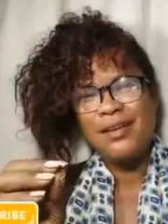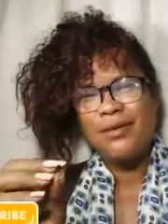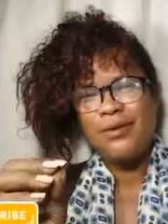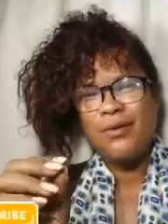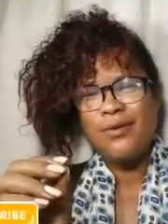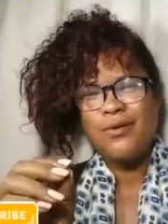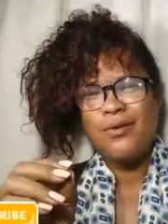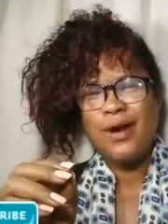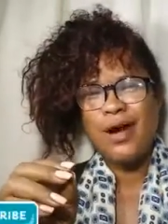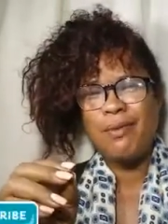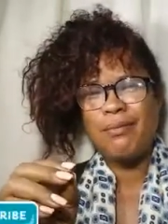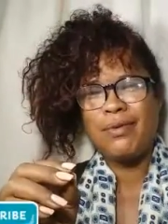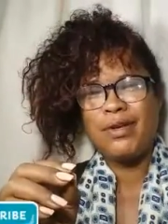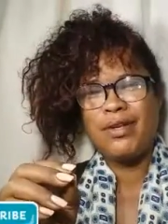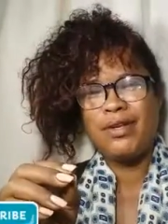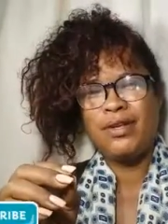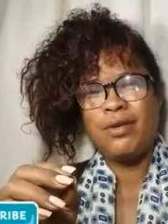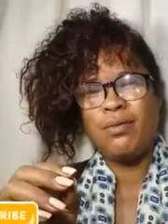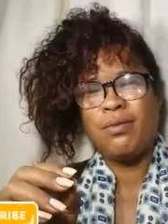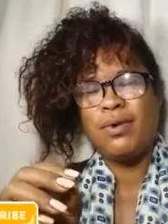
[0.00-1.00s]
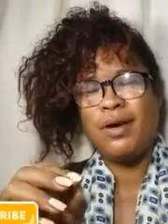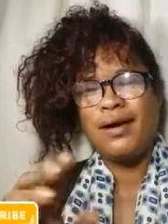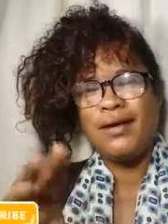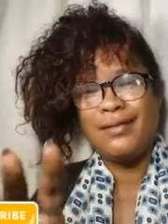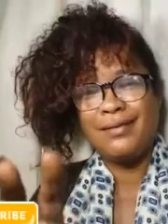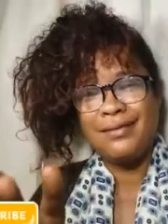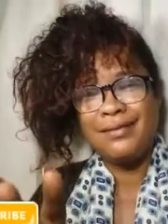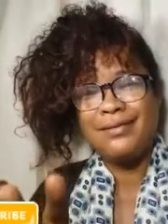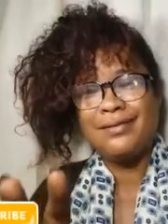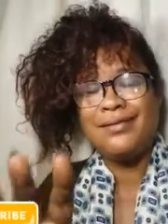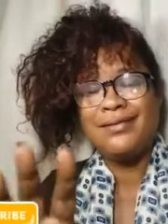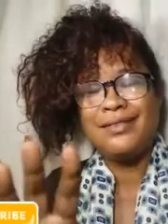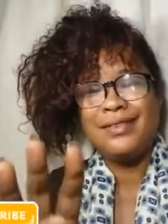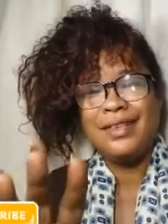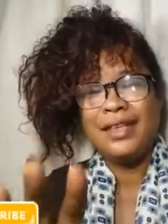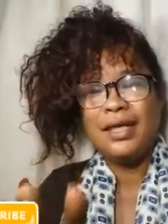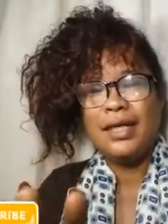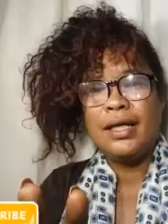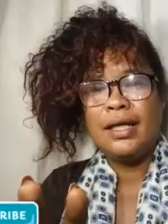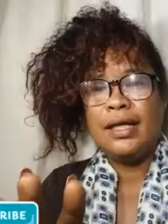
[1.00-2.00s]
all crammed into one
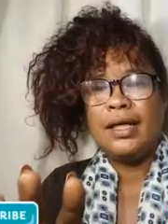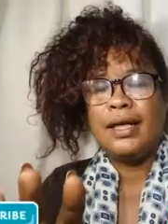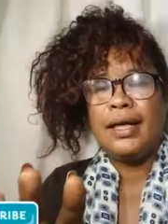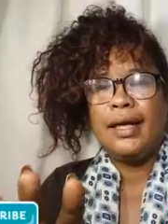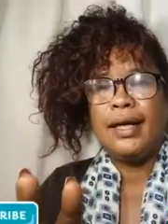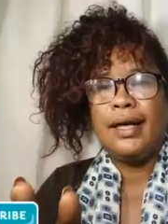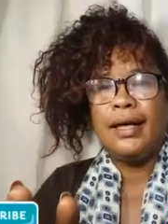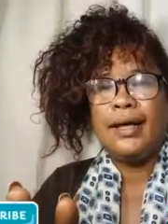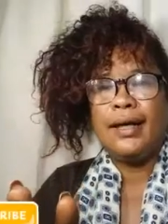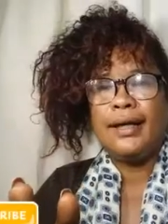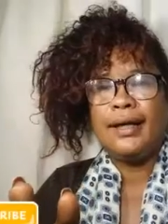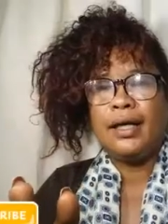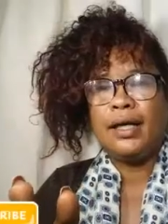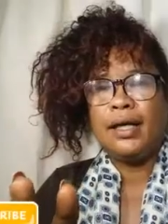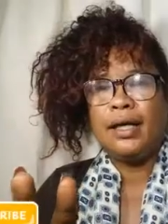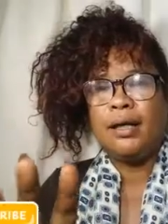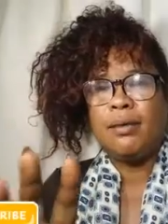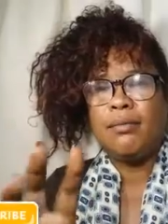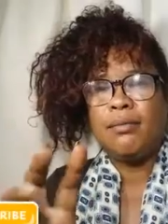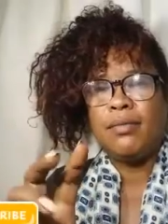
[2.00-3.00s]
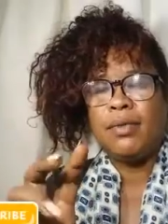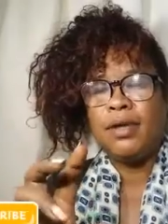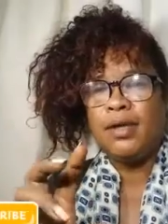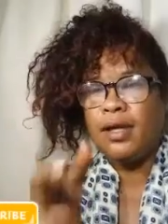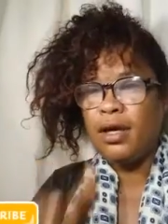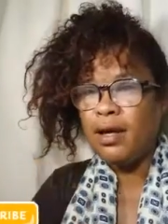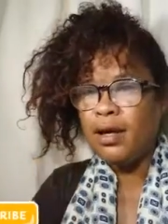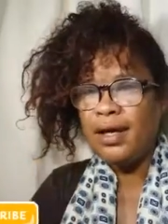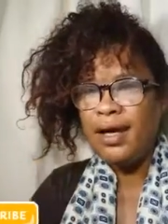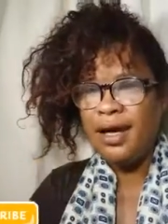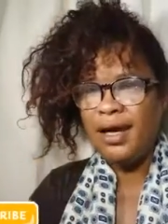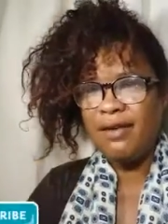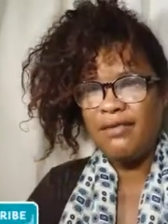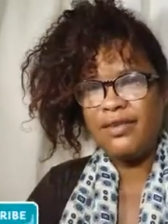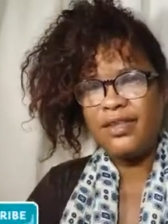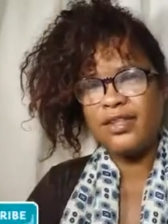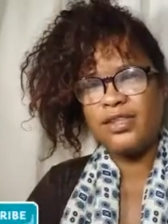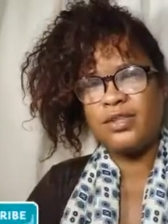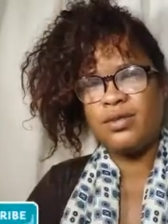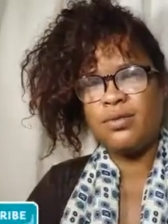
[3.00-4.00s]
and um, they're gonna have
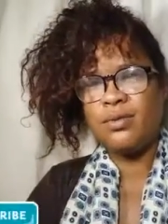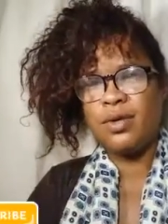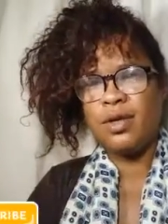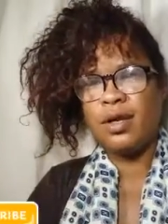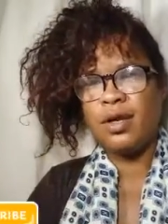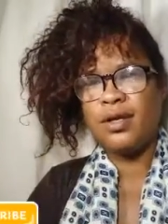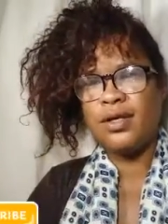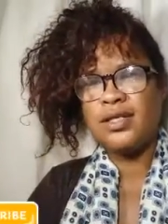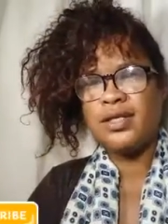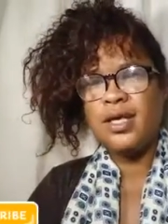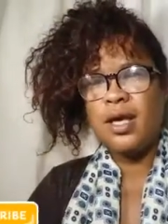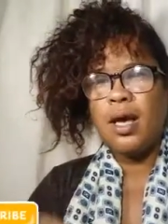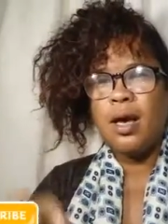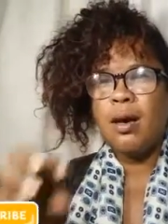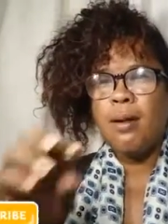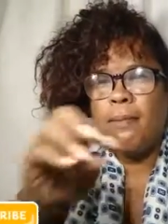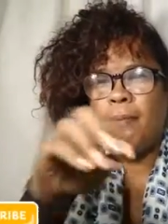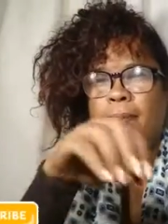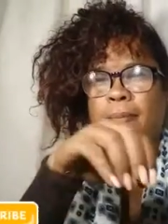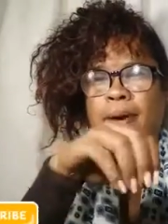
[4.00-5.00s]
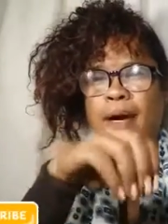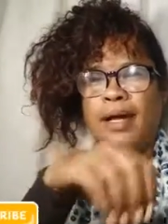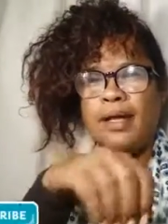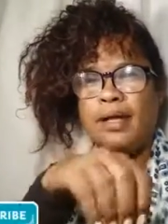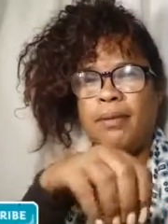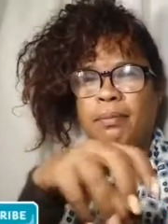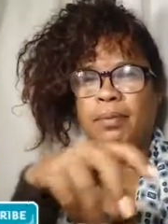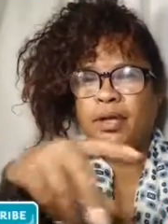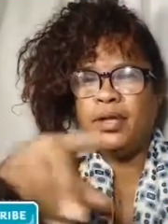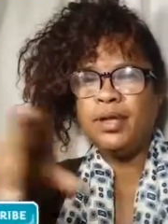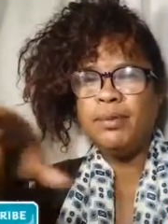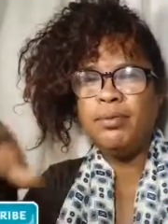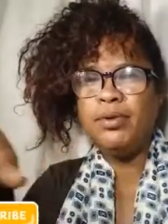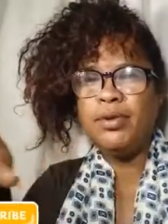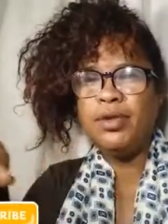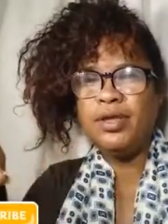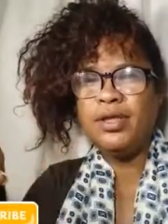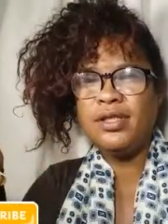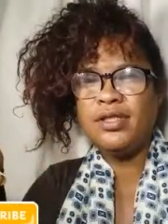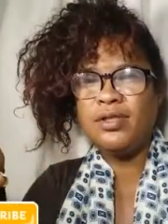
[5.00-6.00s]
the zoom class but the build up
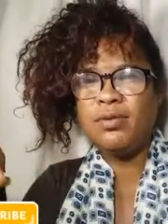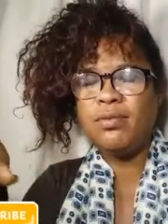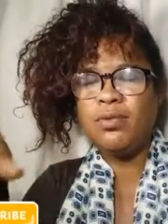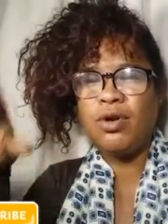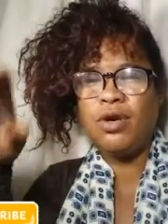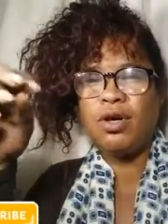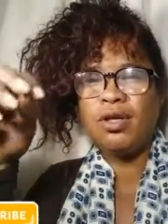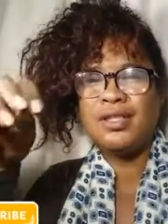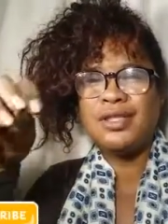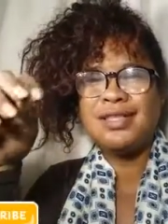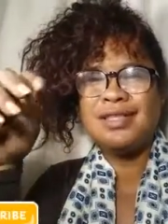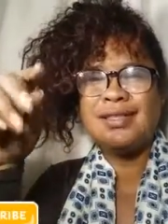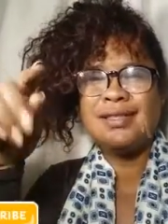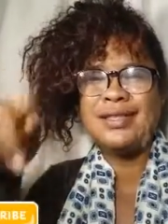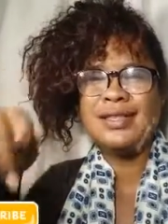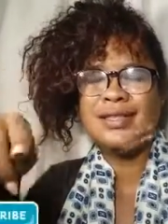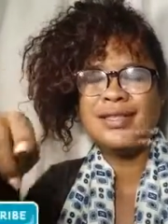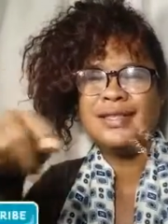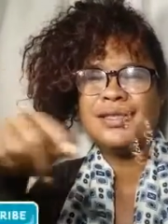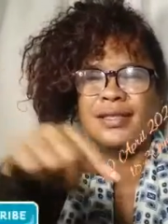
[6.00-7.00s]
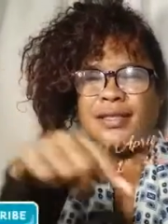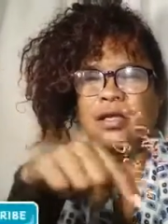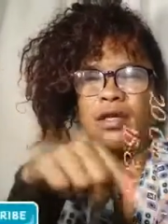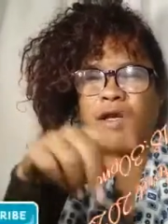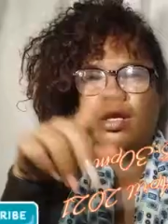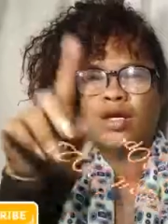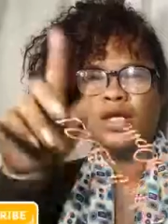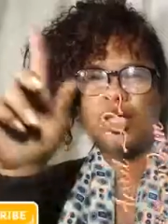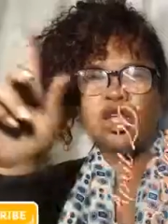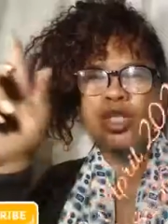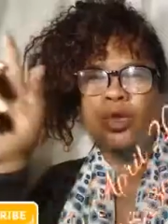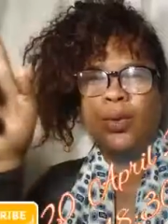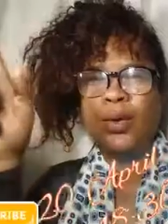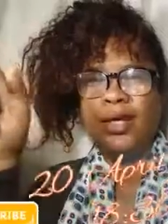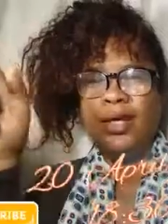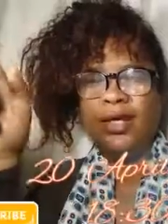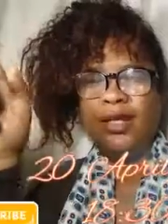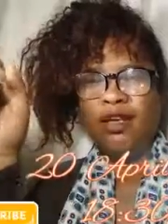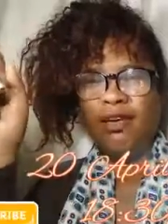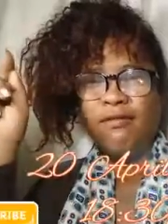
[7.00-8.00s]
to the zoom class since this is still on the
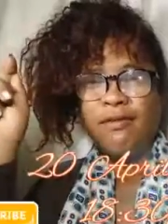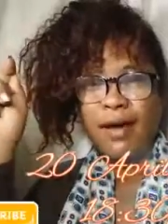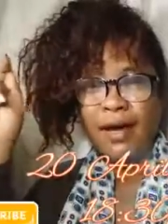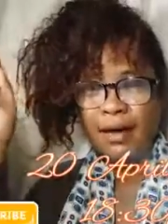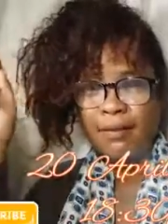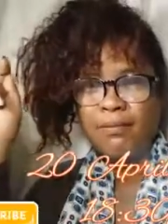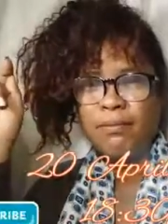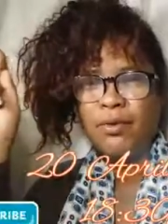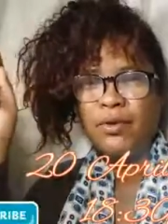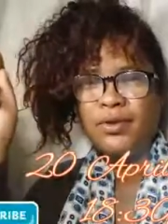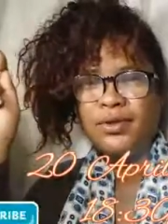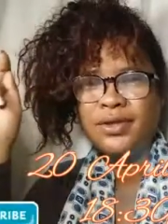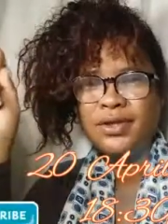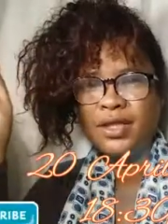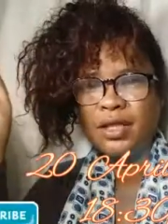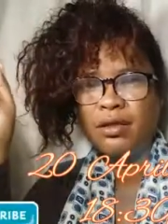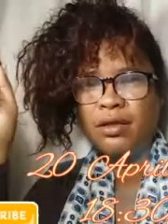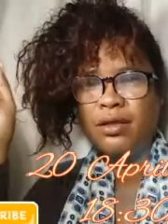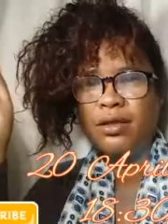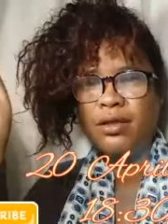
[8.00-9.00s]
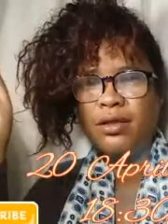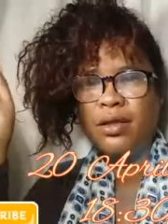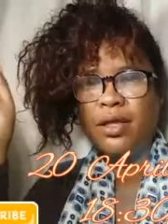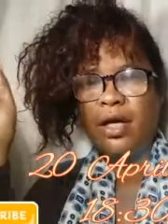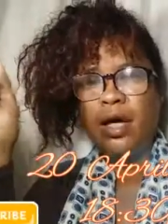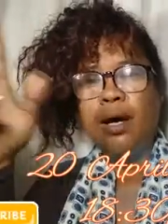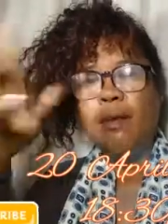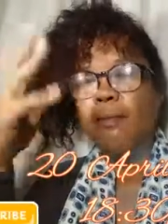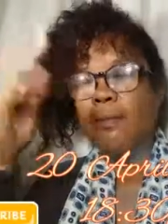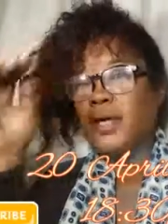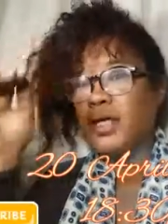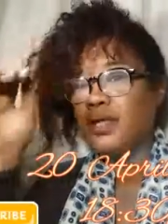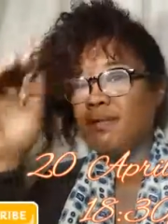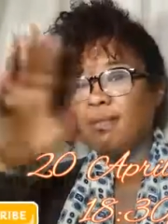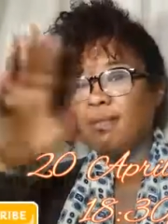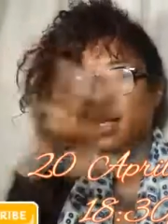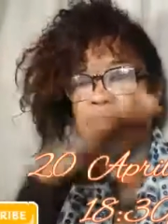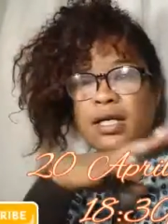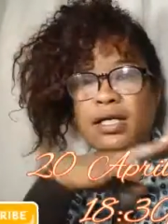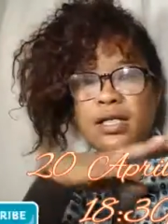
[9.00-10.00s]
20th of april still please
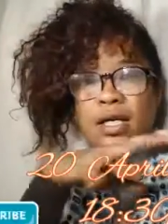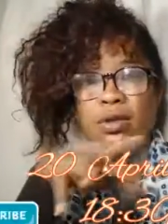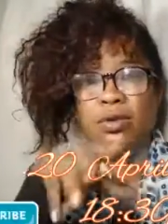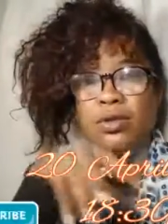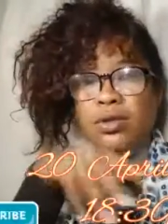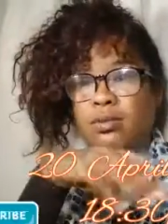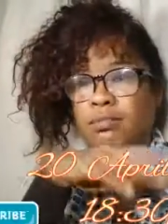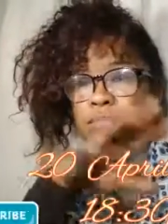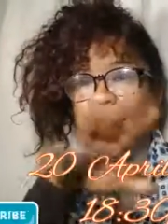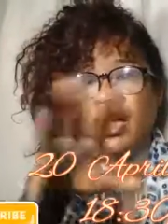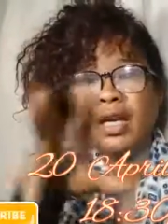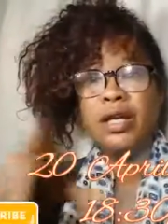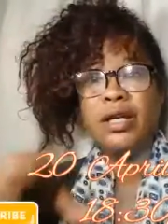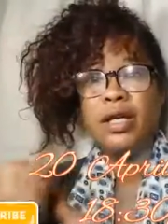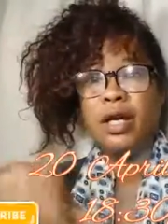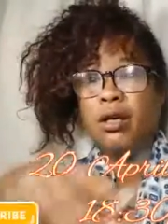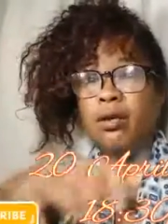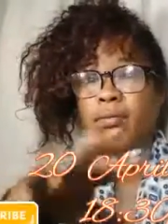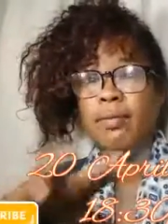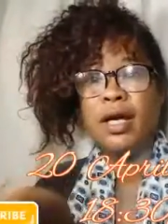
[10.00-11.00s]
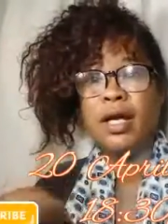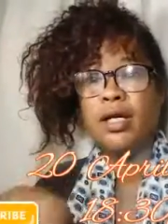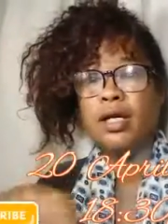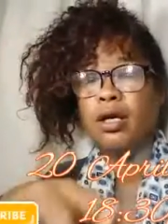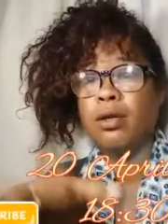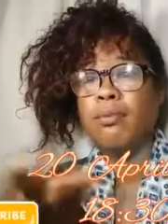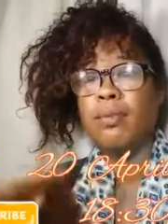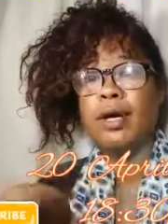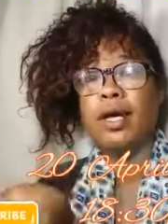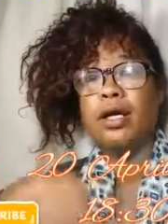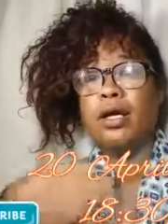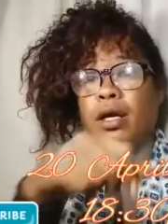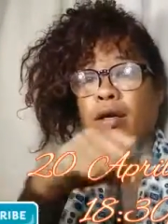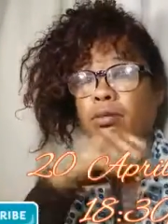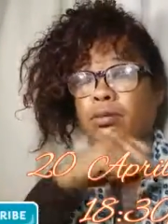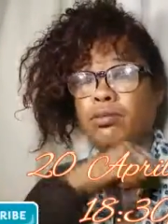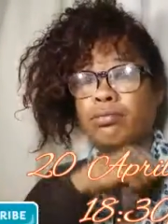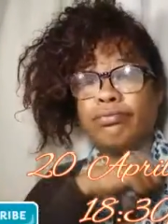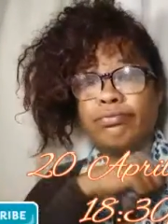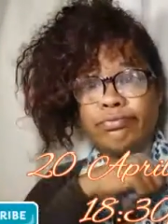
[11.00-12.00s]
make a note make a note make a note make a note